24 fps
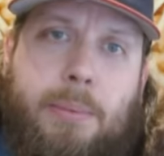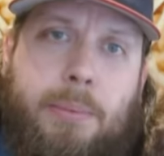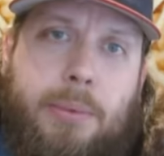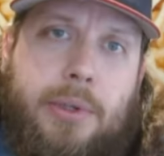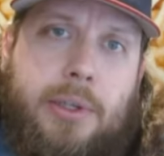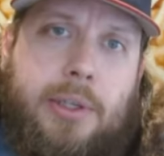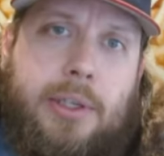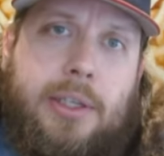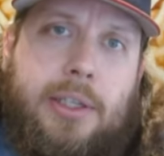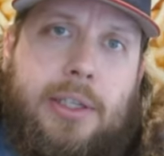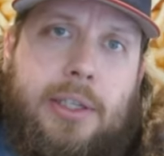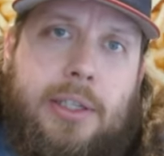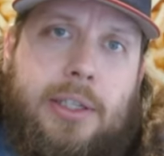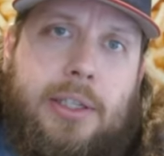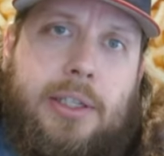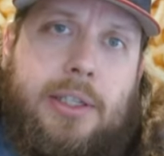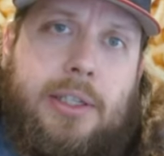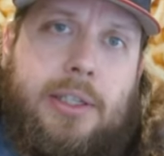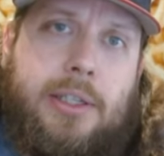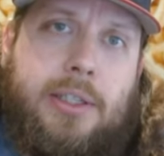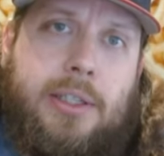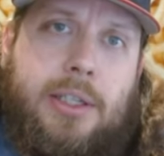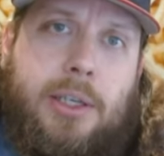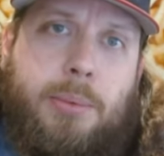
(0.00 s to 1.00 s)
Um,
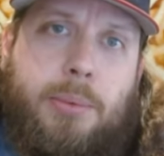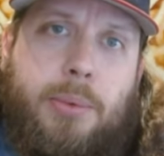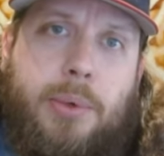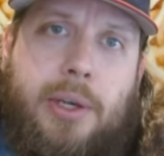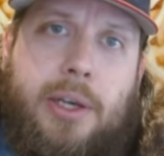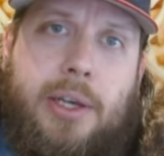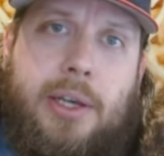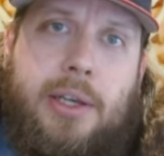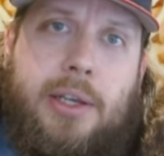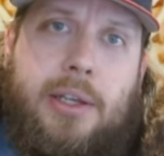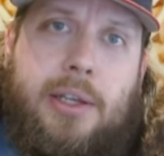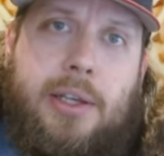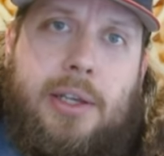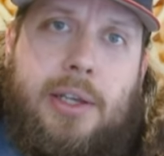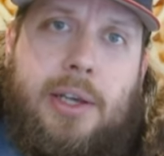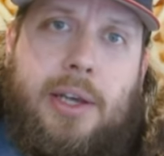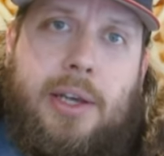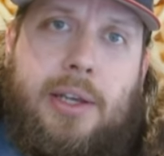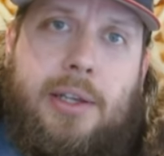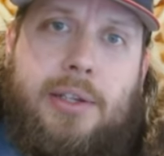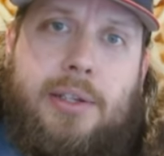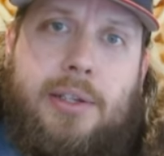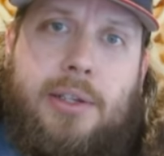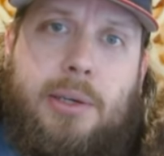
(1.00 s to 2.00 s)

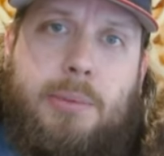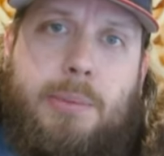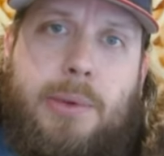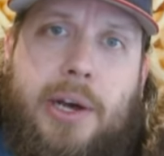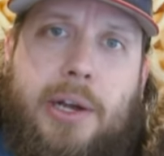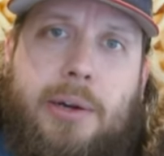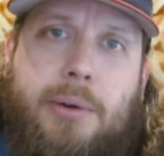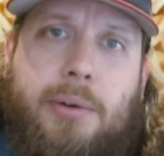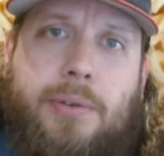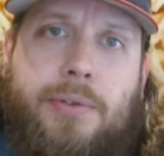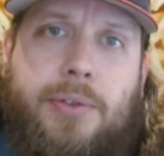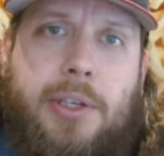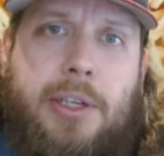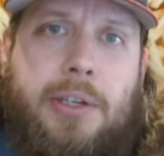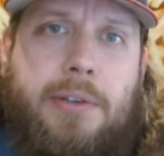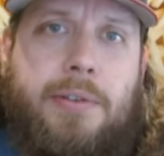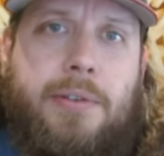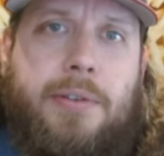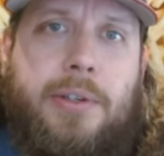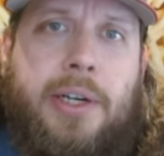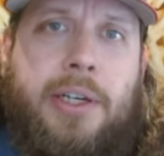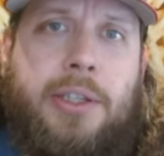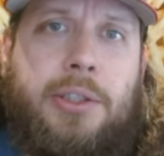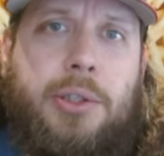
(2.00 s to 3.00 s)
Subway has their motto of
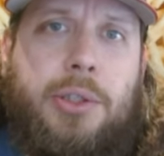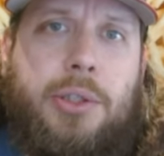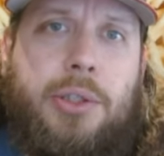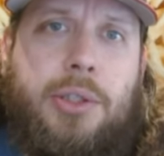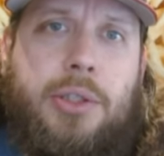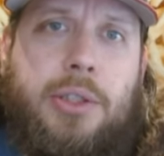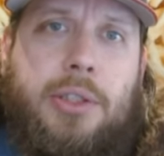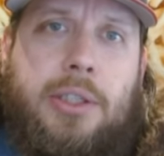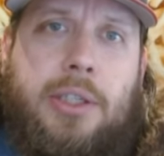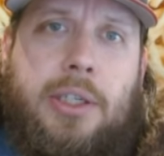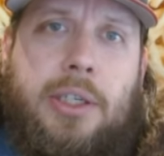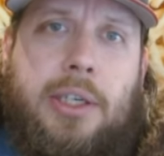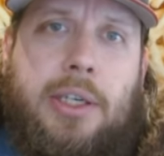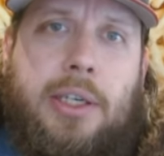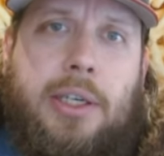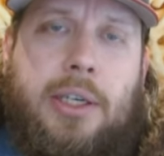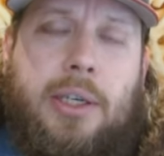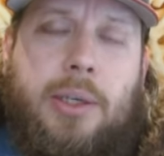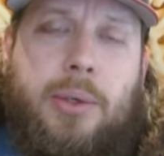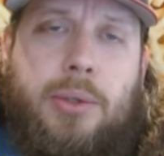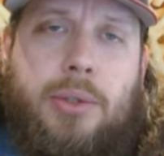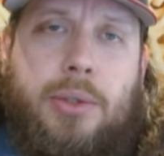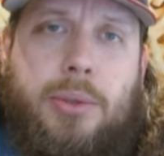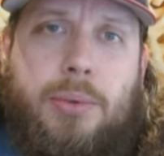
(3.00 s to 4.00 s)
eat fresh,
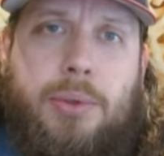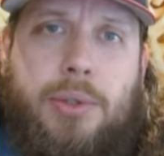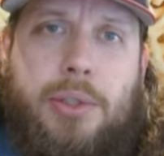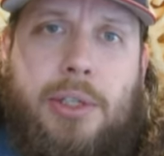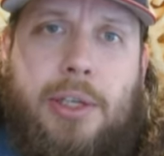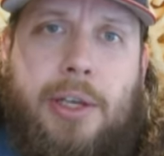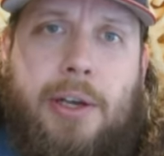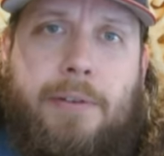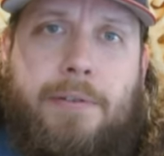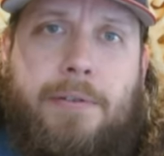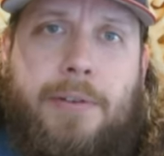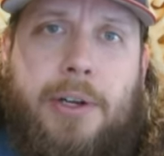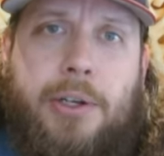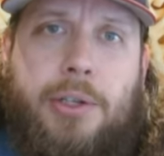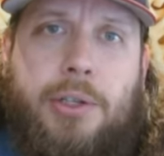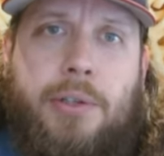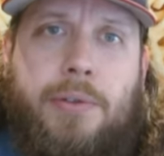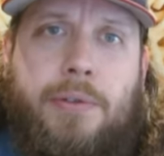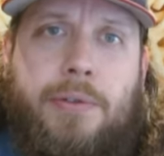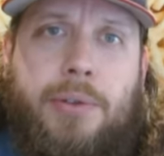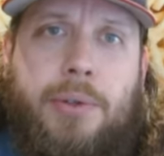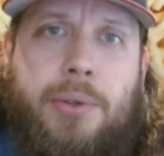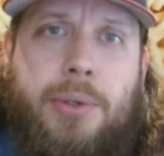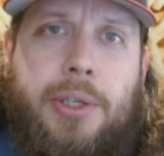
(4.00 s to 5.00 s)
so we'll see how
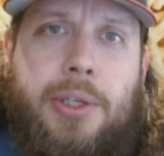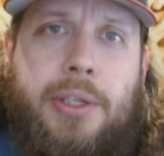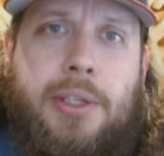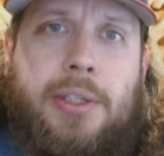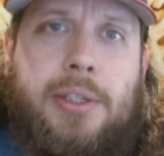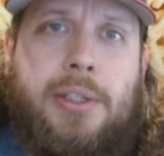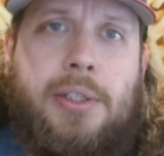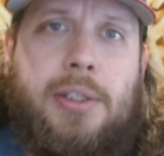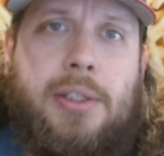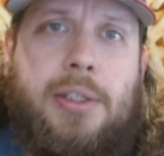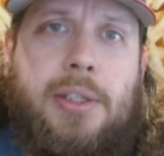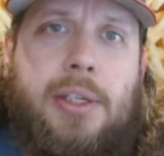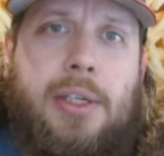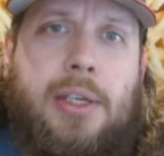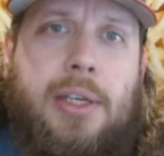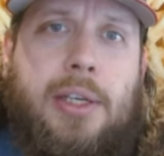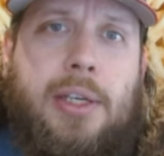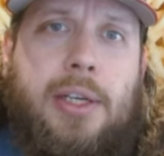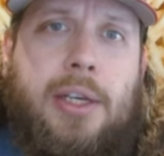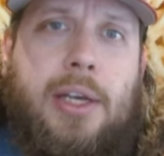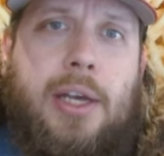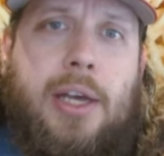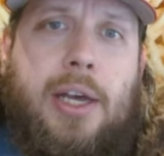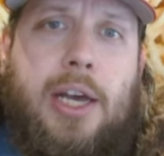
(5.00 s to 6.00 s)
fresh the food is.
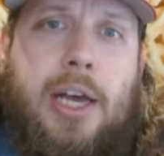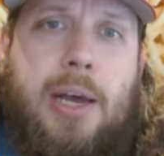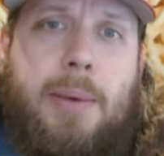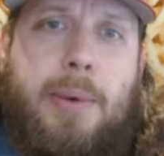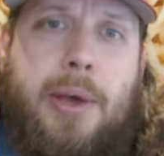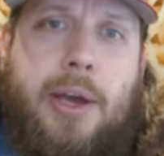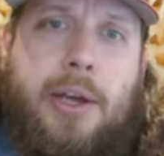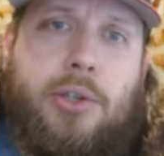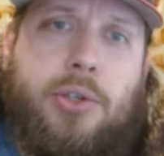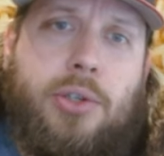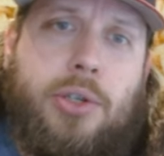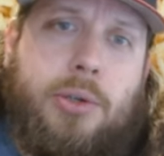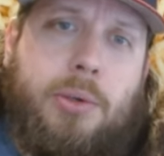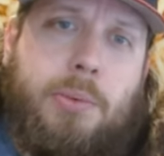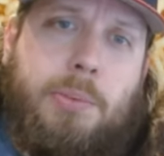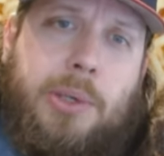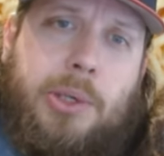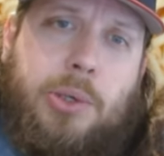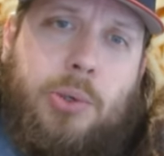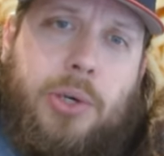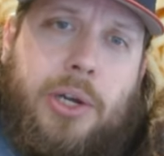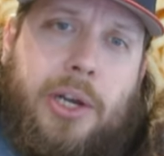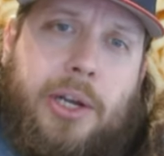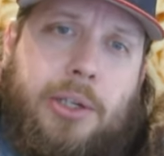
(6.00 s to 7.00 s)
I'm actually
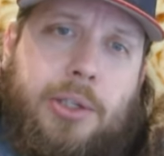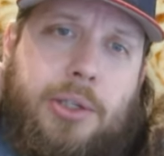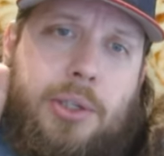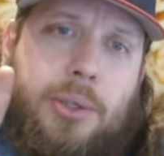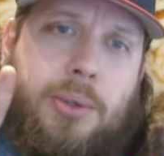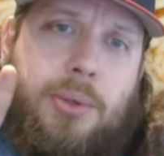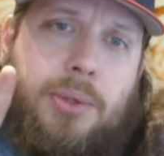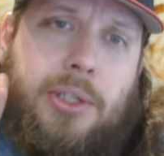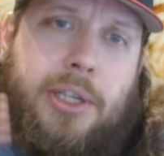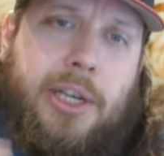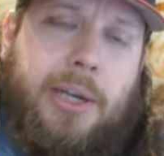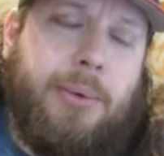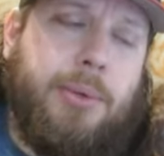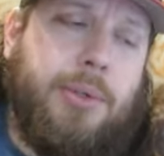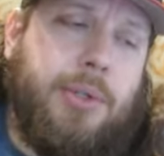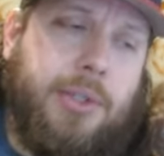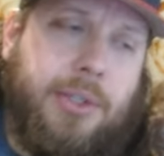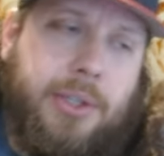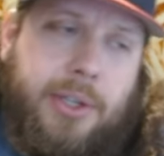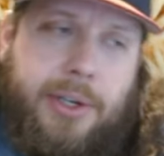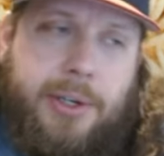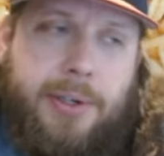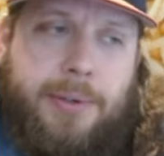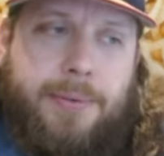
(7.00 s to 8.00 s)
going to be trying two
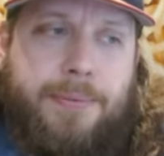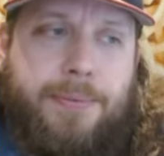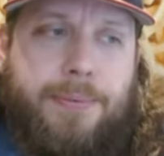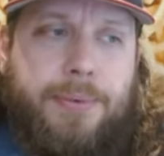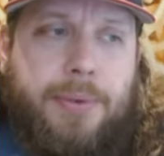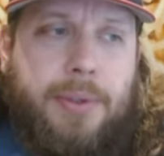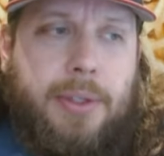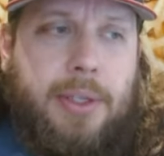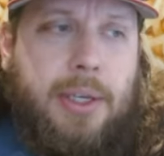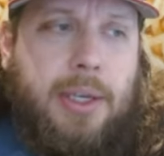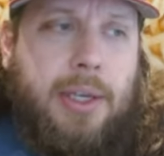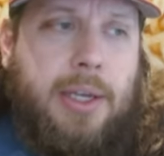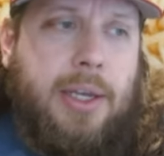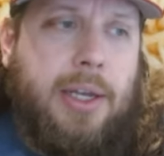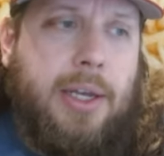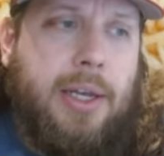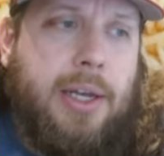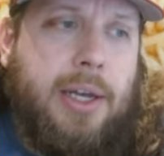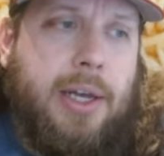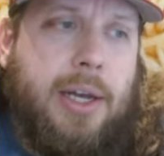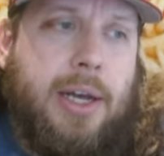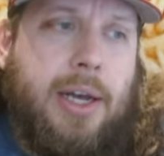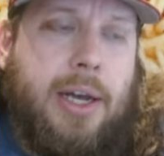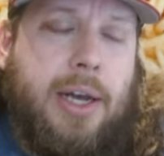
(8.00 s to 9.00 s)
sandwiches there
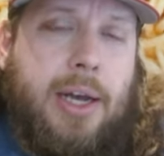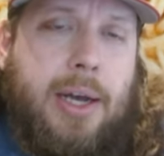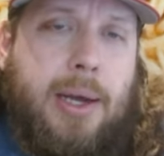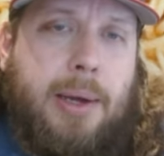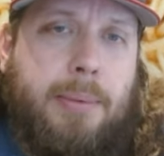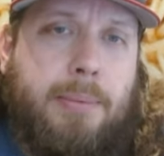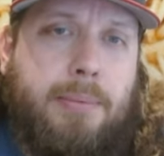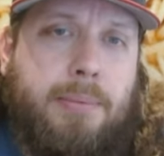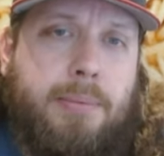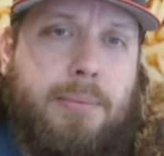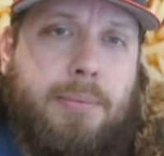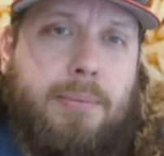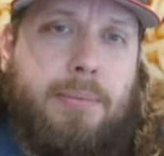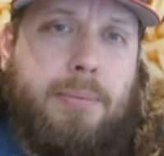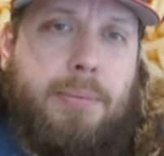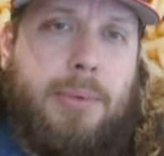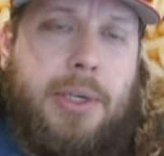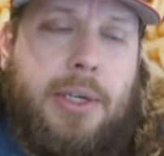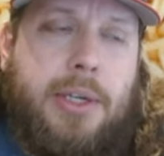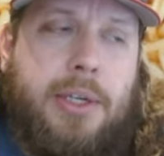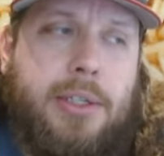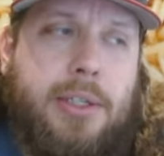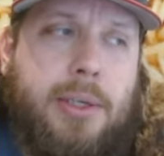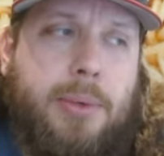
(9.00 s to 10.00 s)
um,
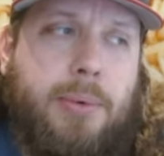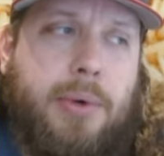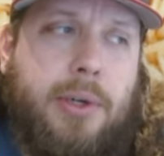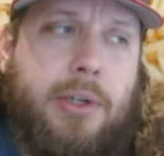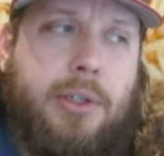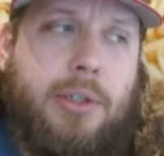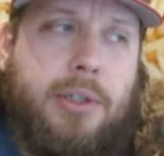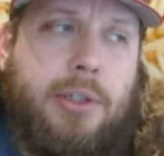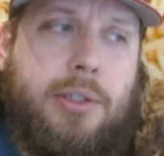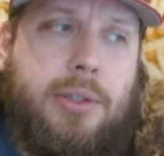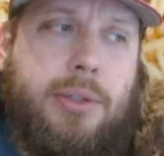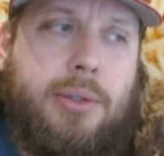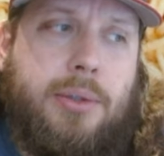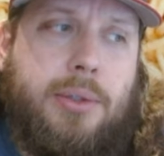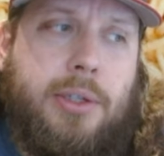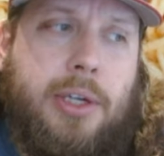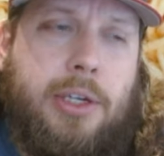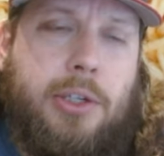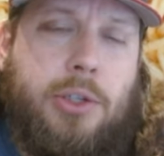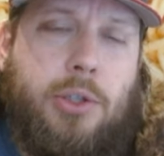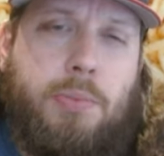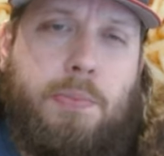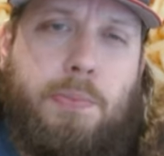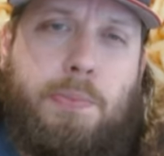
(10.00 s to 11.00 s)
because I wanted
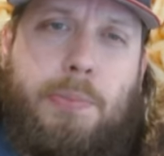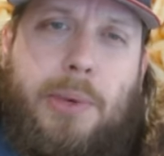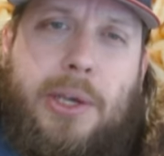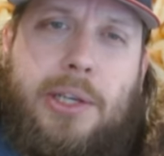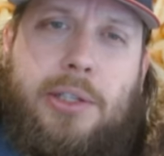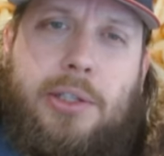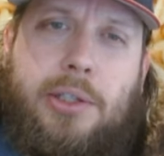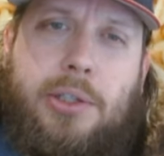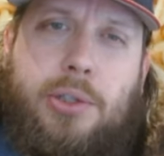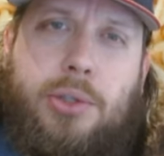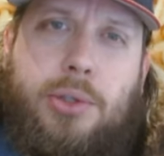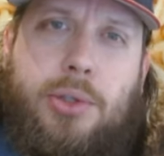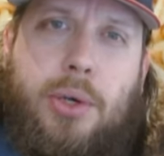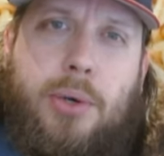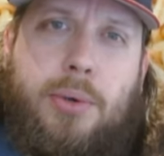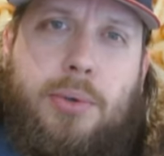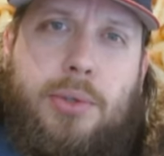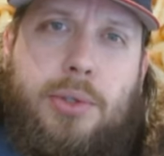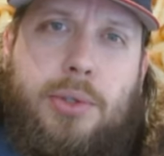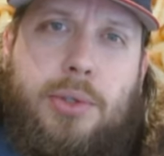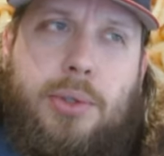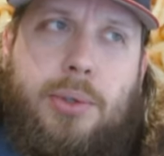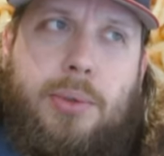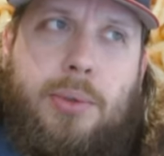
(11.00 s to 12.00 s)
to. I basically
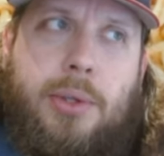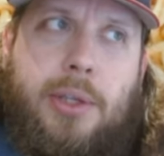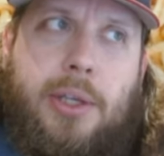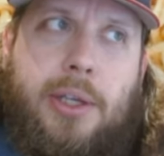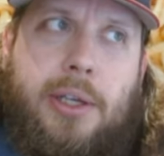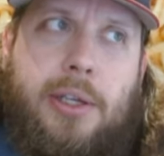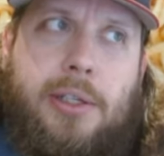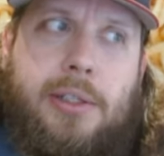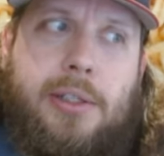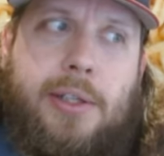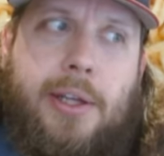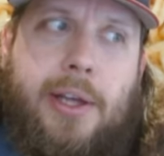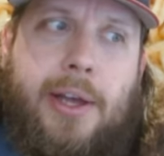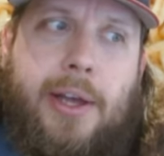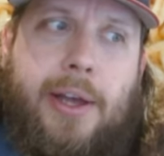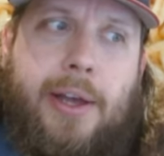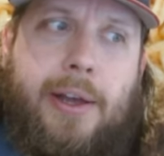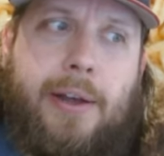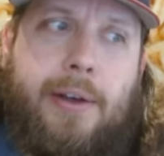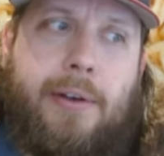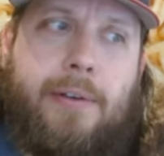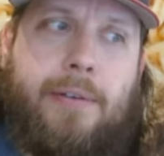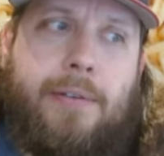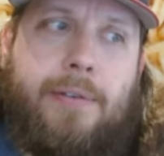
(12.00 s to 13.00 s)
chose two things
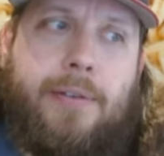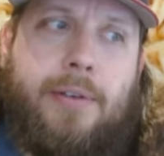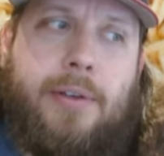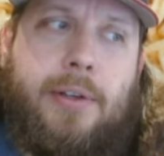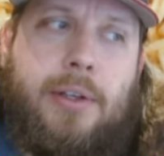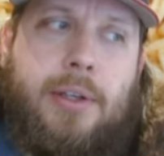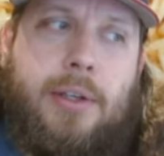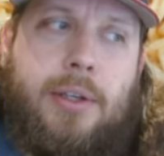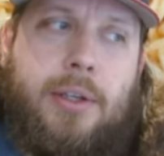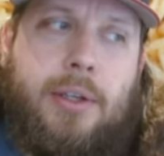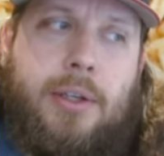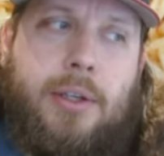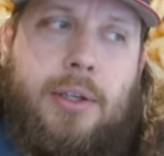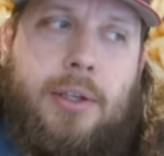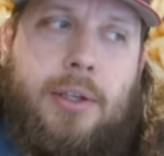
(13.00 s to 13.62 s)
that have